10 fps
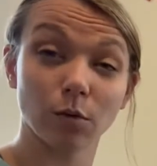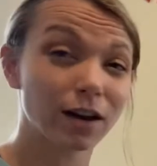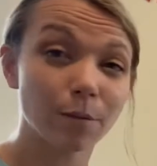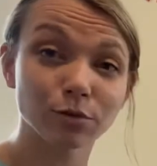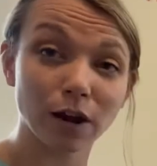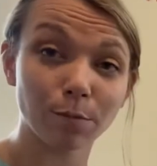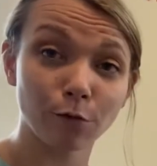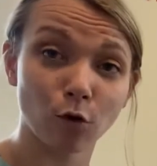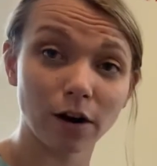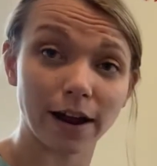What comes right
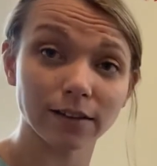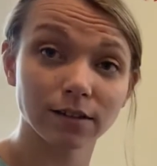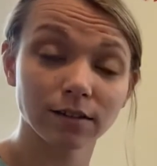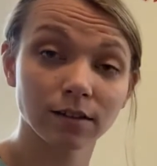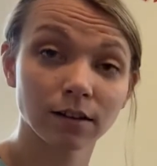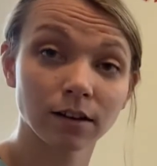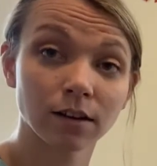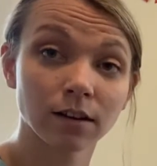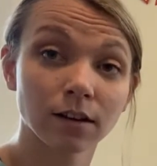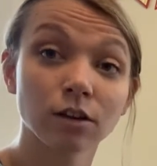before it?
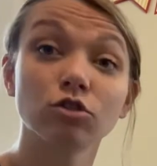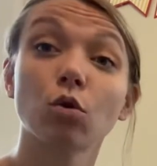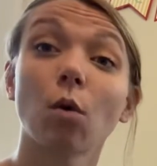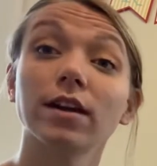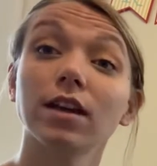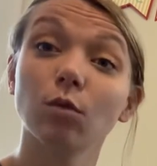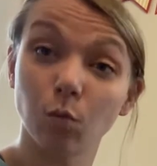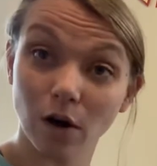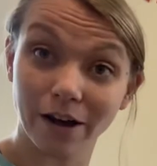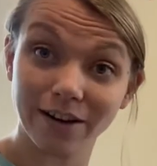
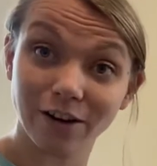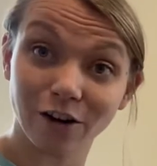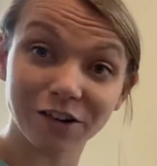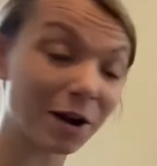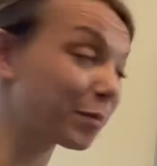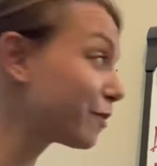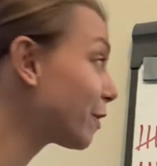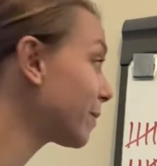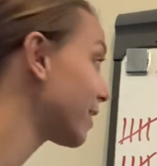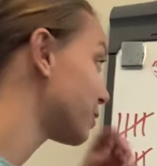21, our number
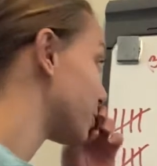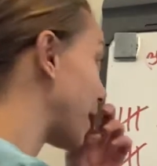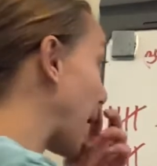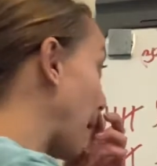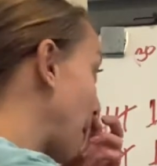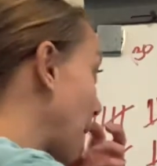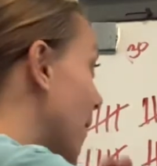from yesterday.